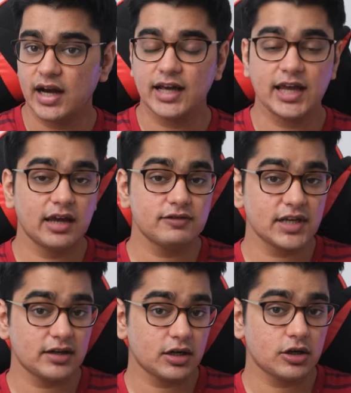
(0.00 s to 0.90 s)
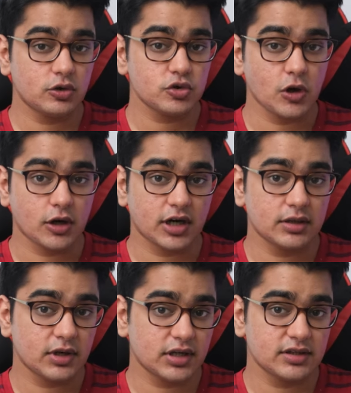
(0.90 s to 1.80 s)
and I have set it to
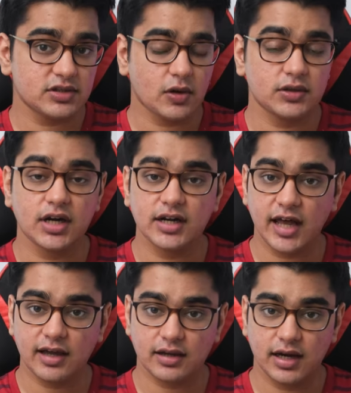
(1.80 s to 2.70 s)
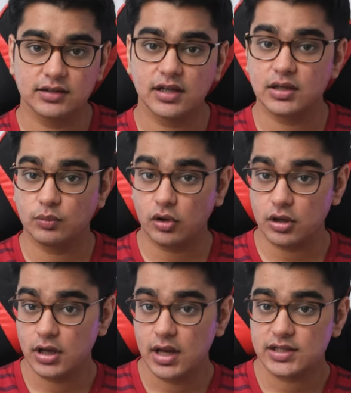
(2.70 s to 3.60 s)
shortcut buttons on the DAC and the
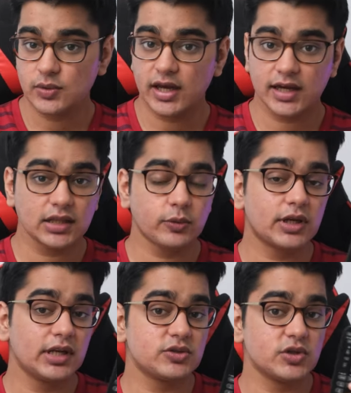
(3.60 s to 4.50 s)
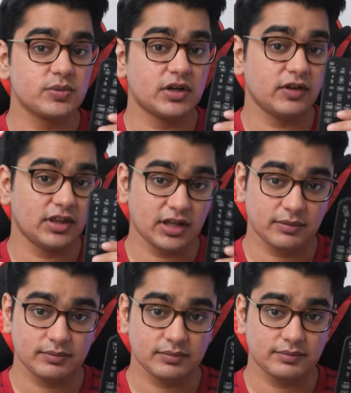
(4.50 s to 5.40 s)
remote so I can quickly switch between
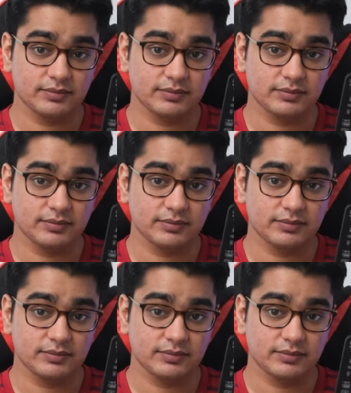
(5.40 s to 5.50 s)
them.